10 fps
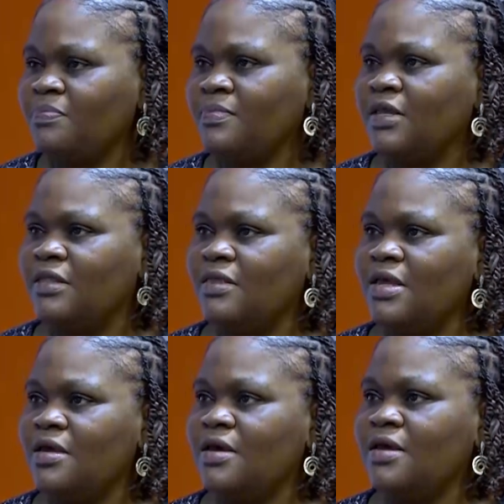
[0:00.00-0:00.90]
They
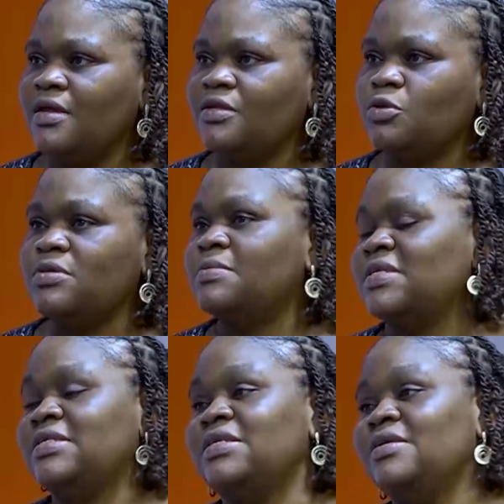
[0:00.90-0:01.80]
think, sometimes they
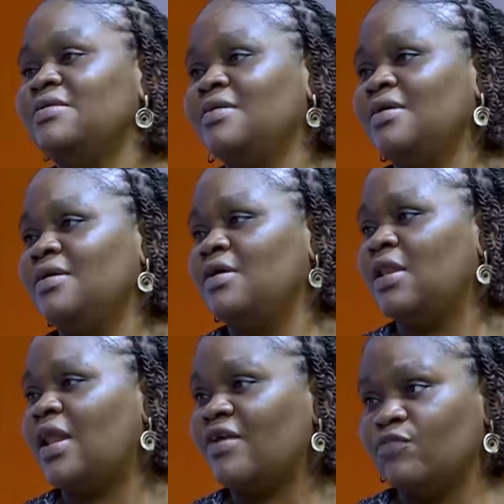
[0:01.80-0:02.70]
see
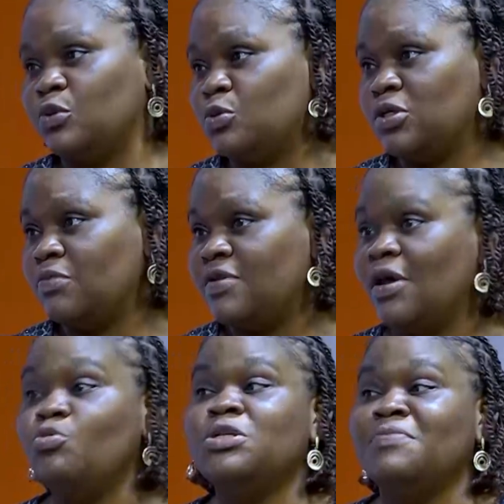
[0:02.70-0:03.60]
life on social media,
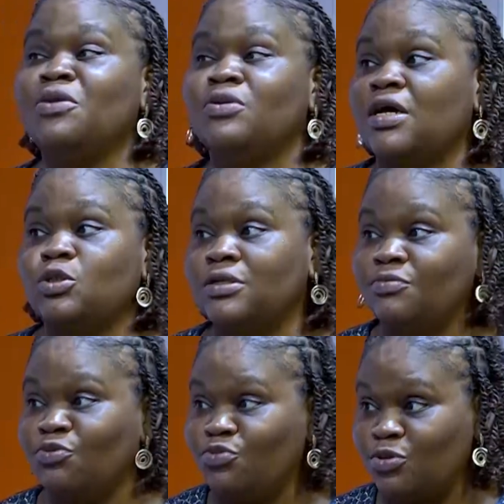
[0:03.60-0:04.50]
which may not actually
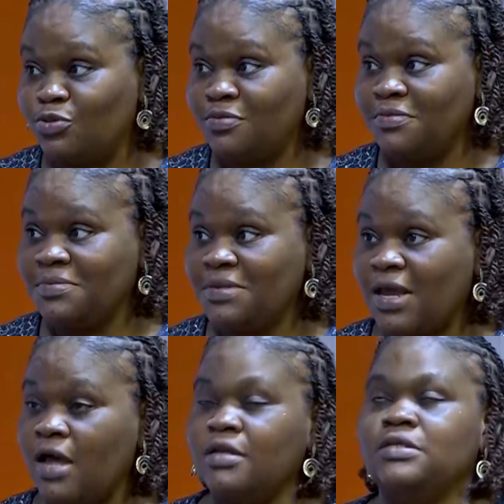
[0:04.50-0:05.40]
be real, and they